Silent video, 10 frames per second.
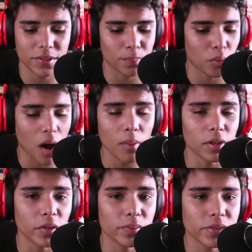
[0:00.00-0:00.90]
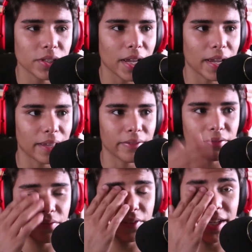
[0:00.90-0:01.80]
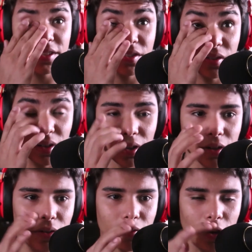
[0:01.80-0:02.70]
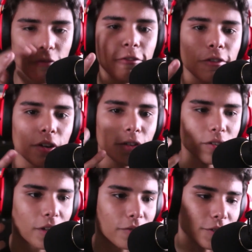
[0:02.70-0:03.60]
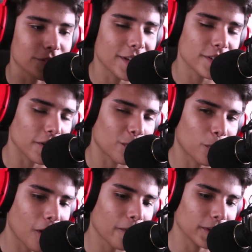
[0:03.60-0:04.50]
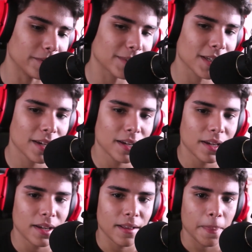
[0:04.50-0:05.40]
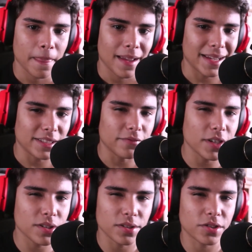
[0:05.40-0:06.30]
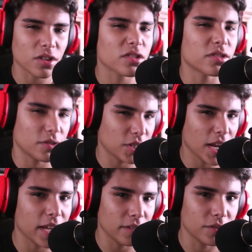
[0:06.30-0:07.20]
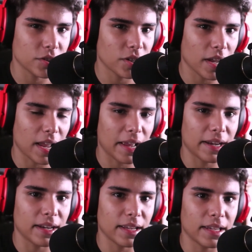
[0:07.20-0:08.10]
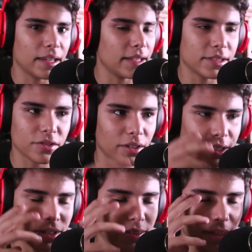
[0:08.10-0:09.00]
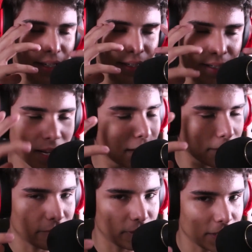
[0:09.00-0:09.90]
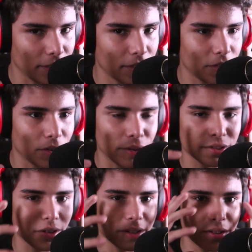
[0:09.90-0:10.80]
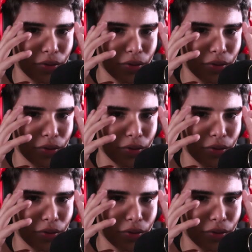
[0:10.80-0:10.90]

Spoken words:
problems, and thanks to the confrontation of problems, his vision starts to change, and he's starting to think negatively. He's starting